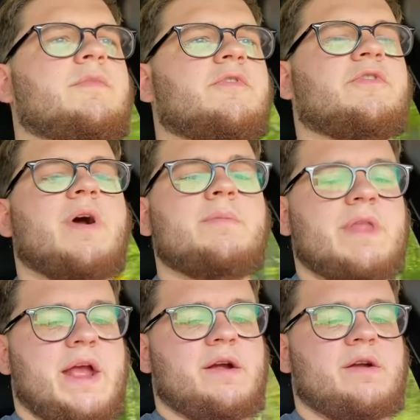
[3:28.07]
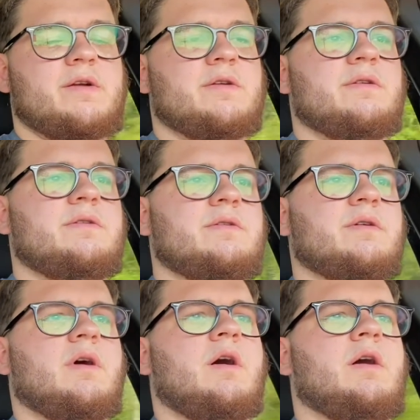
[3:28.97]
From there,
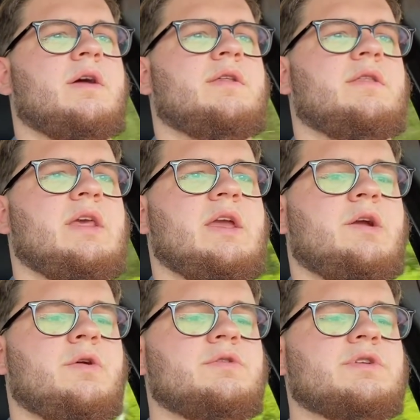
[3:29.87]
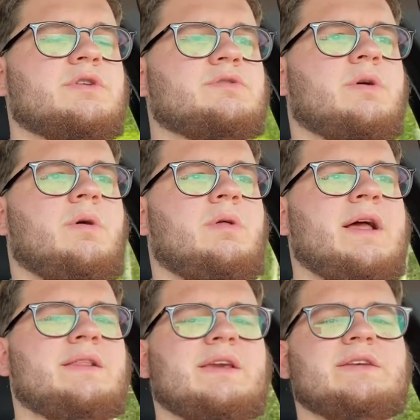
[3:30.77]
on the cruise control,
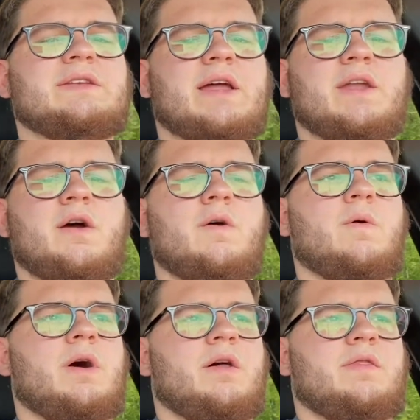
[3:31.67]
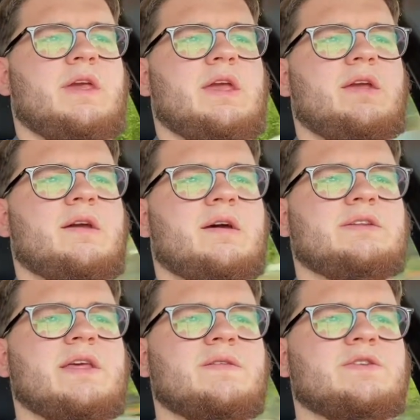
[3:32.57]
at least I know on the
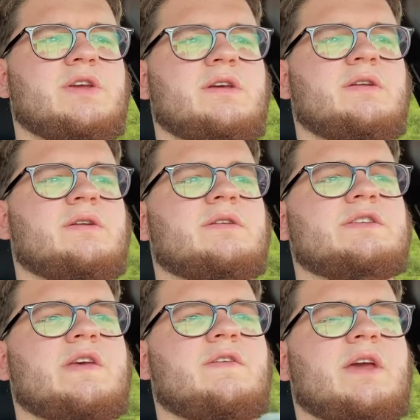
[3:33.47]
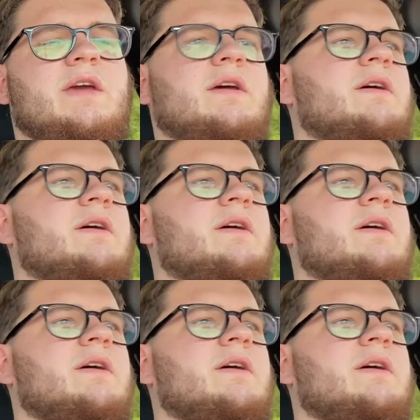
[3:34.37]
10th gen Civic,